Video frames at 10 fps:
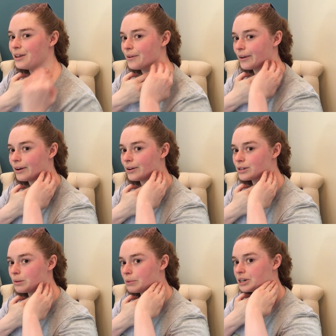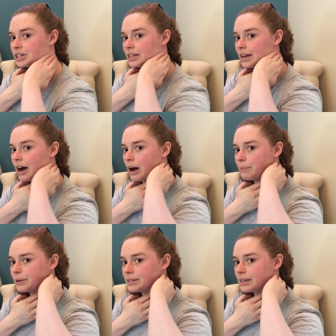You can also push in the
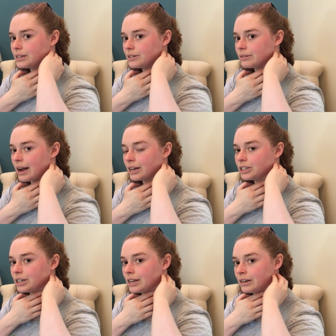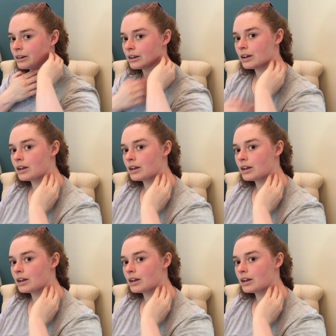opposite direction.